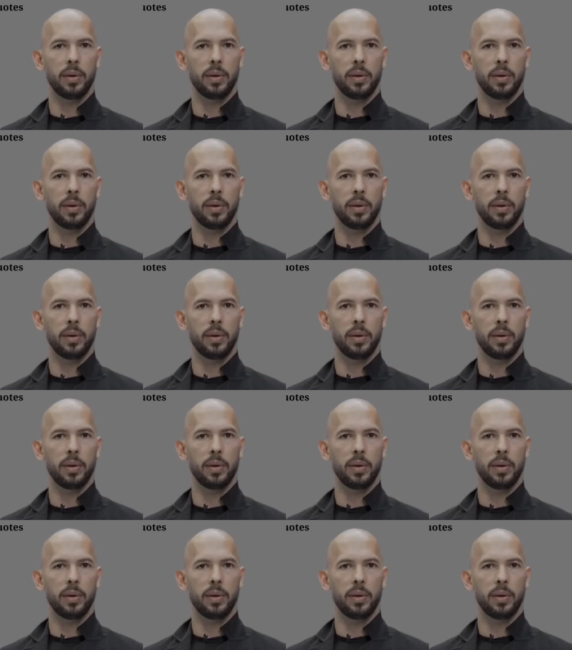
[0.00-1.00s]

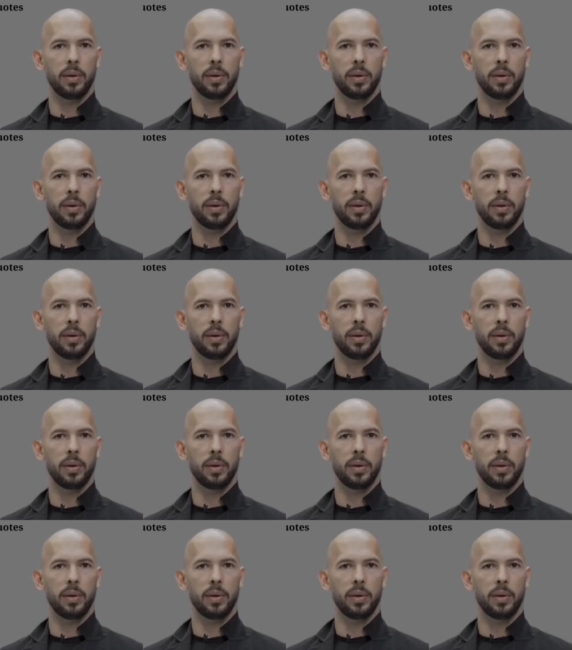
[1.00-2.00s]

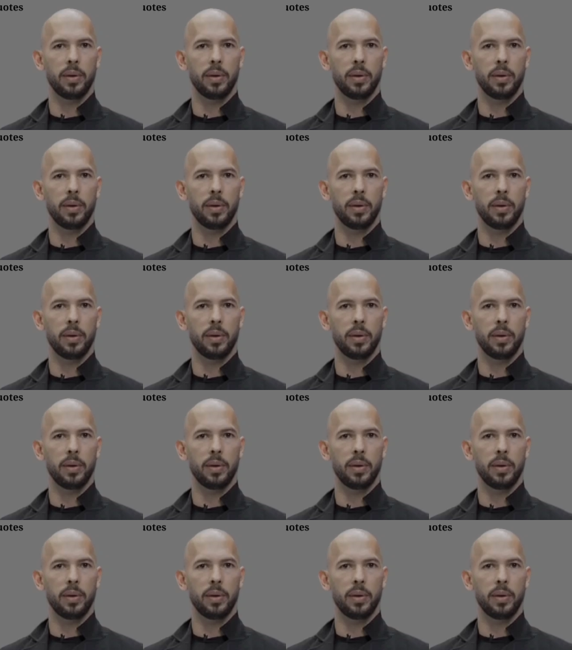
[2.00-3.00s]

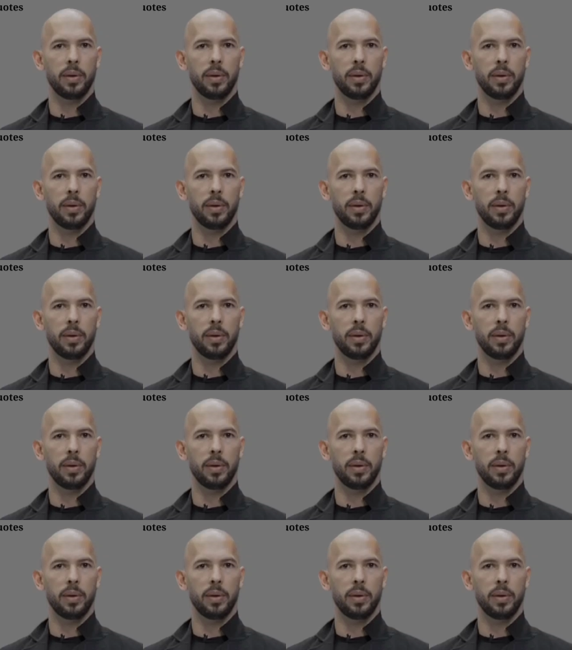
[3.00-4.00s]

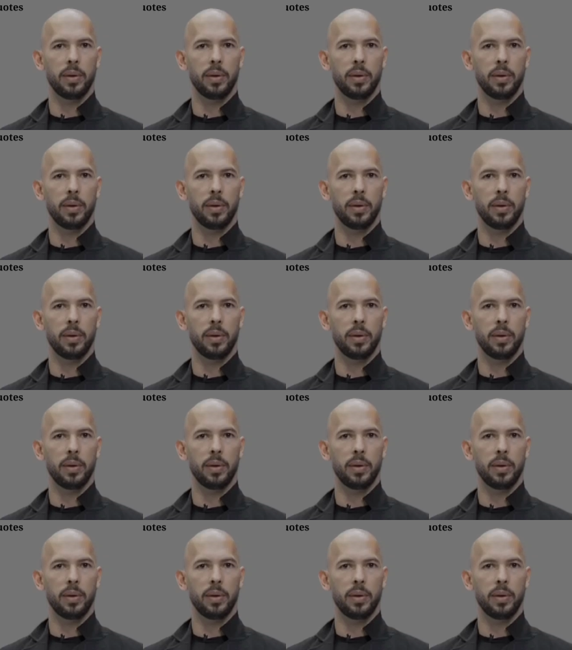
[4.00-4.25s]
This is a still picture; no speech is visible.